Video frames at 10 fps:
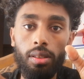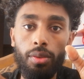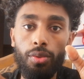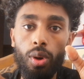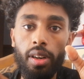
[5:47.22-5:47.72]

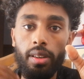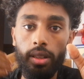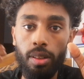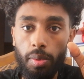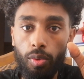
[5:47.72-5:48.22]
If you heard
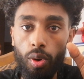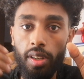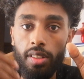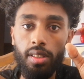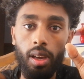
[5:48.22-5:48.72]
it before,
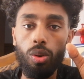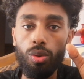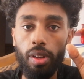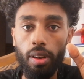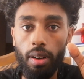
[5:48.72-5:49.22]
it's a
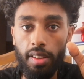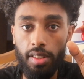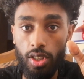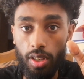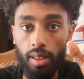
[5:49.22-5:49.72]

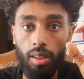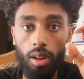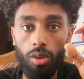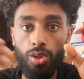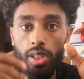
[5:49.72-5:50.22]
containerization
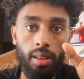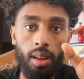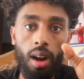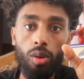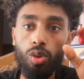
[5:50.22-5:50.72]
technology.
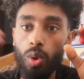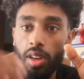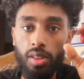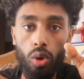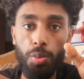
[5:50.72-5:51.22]
There are also
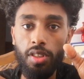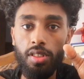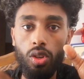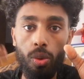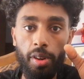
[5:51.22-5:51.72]
other
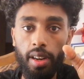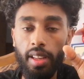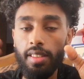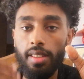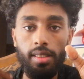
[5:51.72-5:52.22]
options,
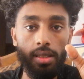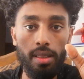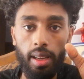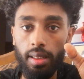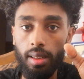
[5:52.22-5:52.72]

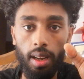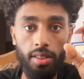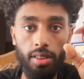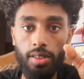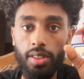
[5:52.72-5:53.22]
Kubernetes and
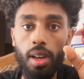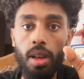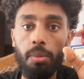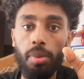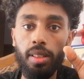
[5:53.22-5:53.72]
others,
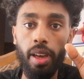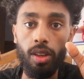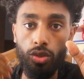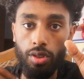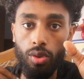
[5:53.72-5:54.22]
but I
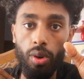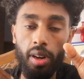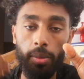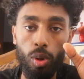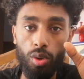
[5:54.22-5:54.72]
used
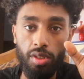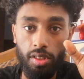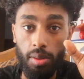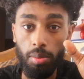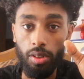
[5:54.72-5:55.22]
Docker because
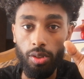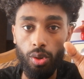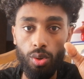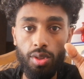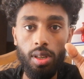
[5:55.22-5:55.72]
it's simpler to
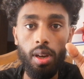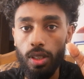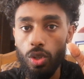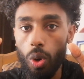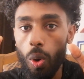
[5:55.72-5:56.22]
use.
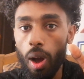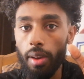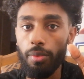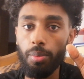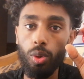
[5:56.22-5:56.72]
So I
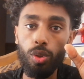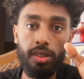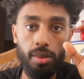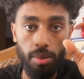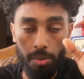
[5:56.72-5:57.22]
have built
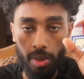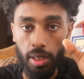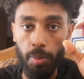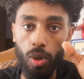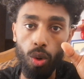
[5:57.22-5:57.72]

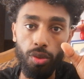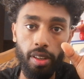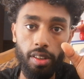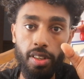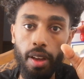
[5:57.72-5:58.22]
multiple
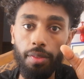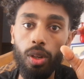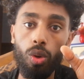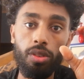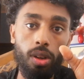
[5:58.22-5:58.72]
containers. I have
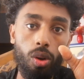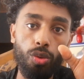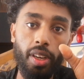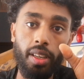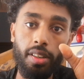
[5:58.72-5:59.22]
cloned the
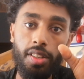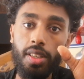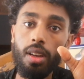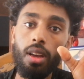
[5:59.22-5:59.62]
containers.